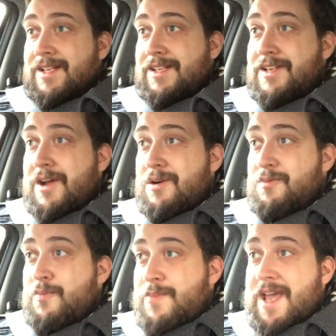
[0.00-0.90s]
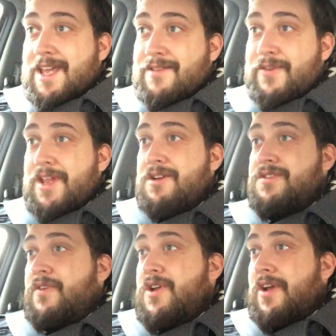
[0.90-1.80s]
you know, making videos
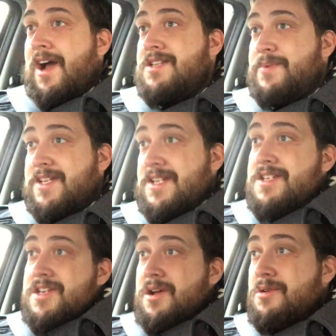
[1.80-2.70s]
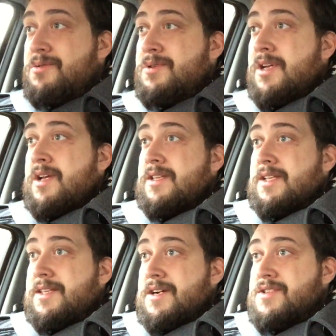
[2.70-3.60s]
for you guys, because I know
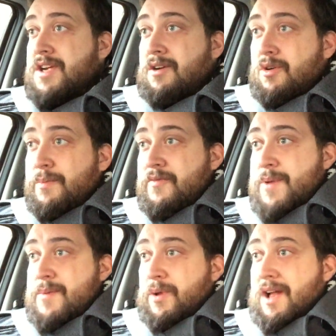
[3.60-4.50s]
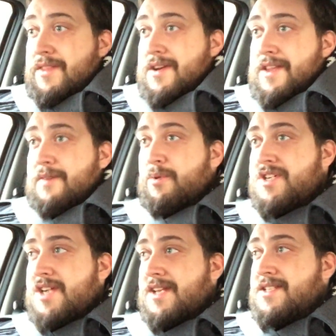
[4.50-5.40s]
that there's a group of people out there that
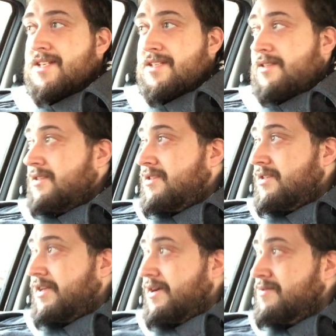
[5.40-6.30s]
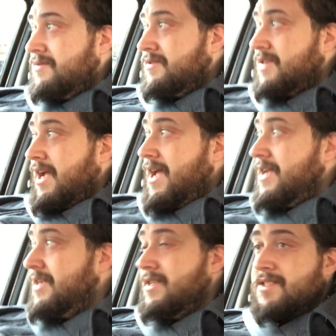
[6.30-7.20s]
appreciates it, you know?
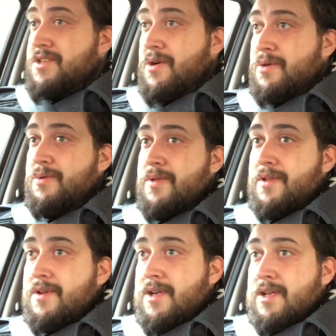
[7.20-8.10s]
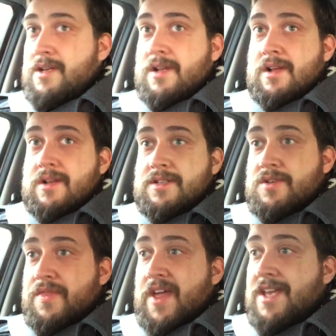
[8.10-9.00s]
And so
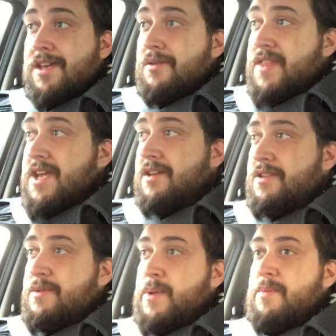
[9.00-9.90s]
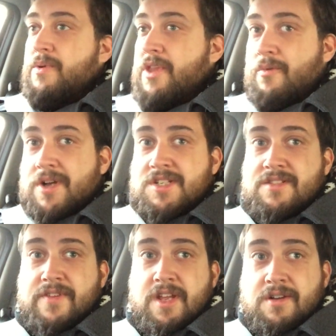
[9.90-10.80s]
thank you. Thank you to the people that watch these
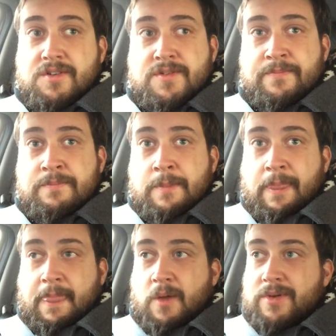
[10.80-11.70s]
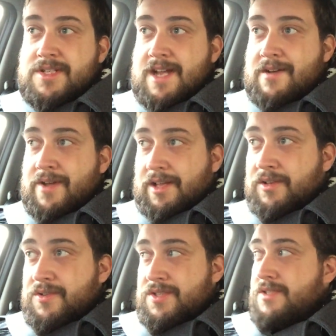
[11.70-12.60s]
videos, which now
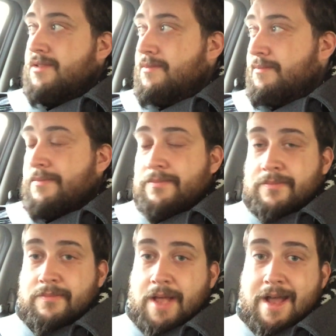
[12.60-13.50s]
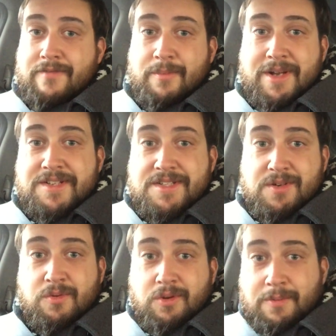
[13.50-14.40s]
includes half of my
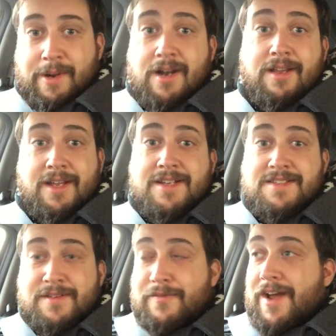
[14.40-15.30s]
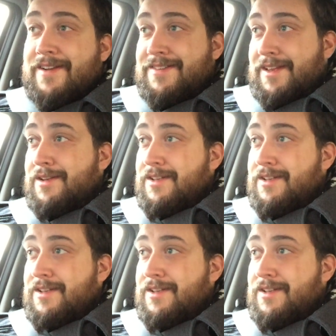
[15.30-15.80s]
school, apparently, because they found out that